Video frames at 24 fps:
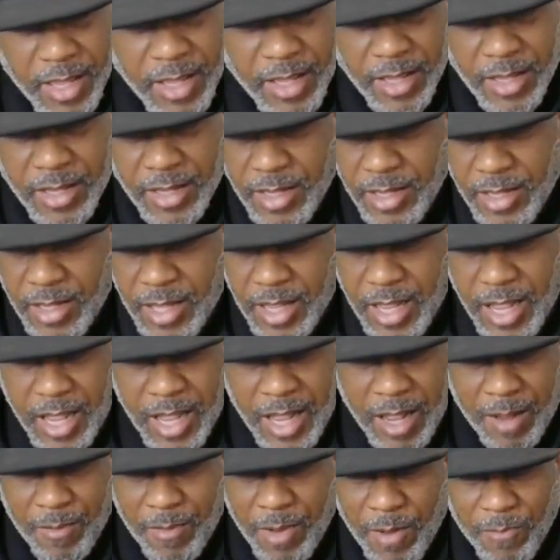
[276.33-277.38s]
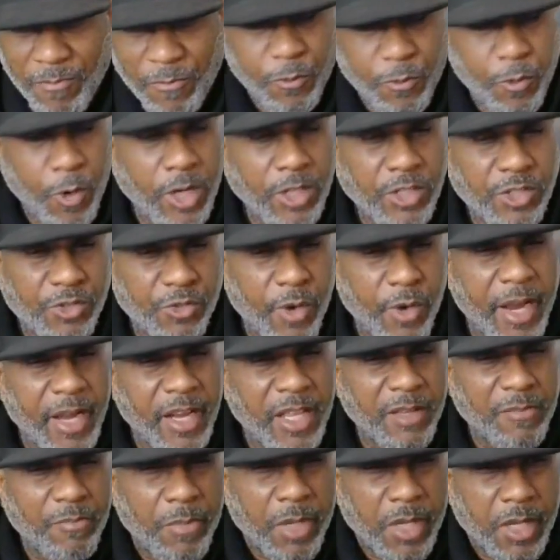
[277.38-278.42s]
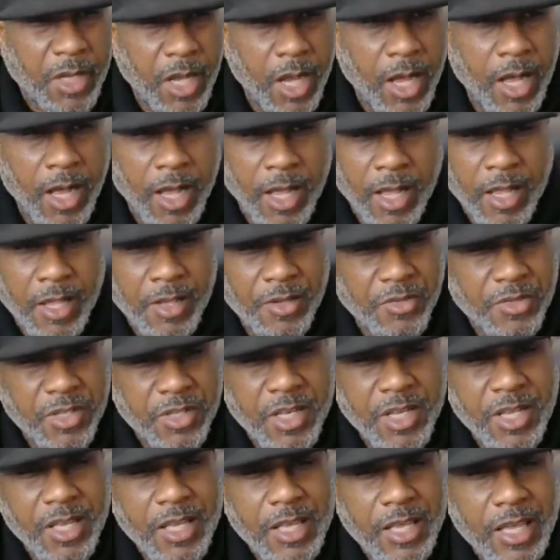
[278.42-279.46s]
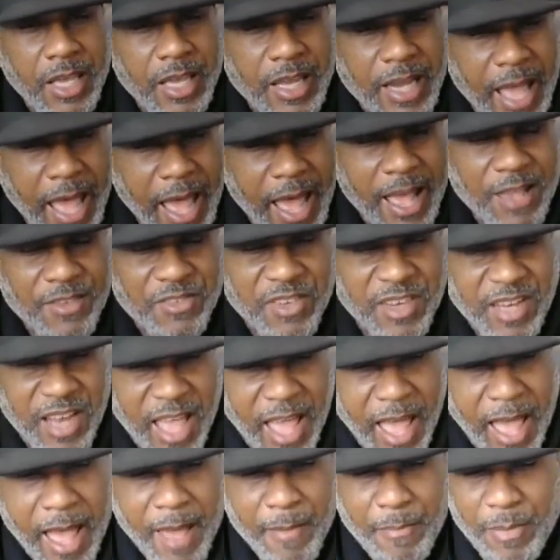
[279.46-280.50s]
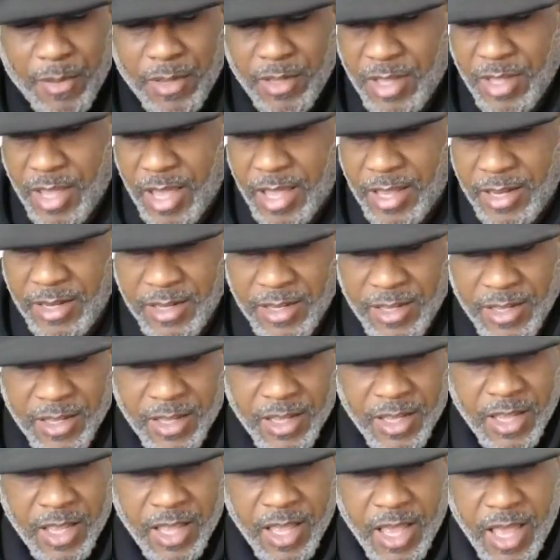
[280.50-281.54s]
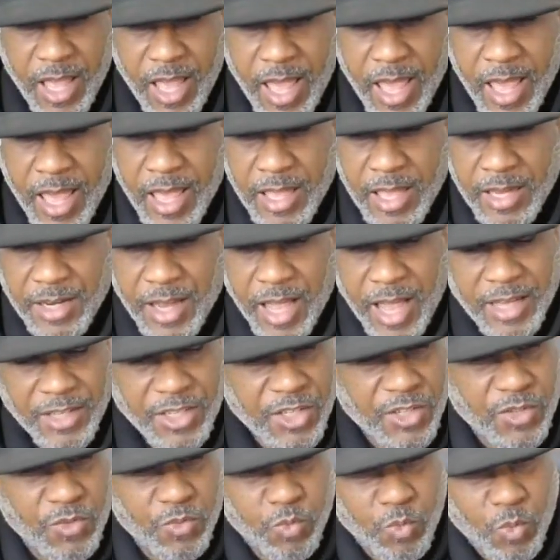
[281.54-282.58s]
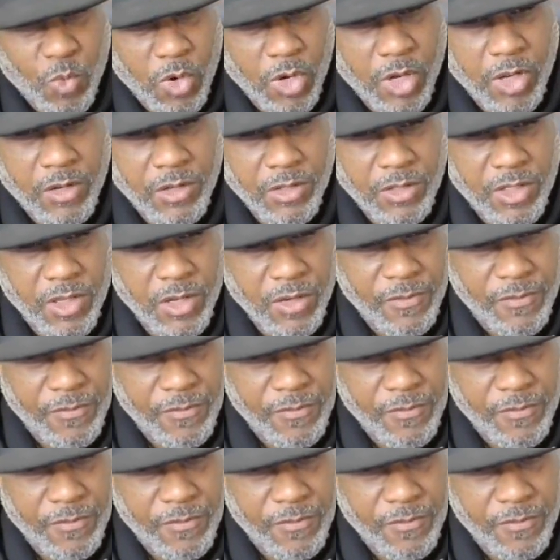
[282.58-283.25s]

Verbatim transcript: it, it, I, I'm frustrated because it hasn't happened yet. And I just want to